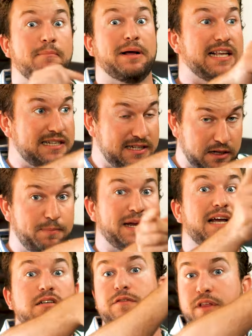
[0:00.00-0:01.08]
But they still,
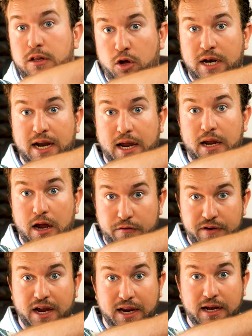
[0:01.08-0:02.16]
because of the loan
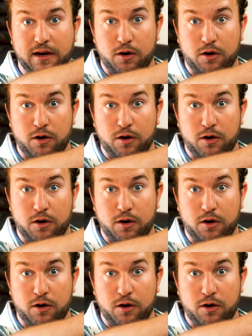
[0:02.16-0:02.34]
of Henrique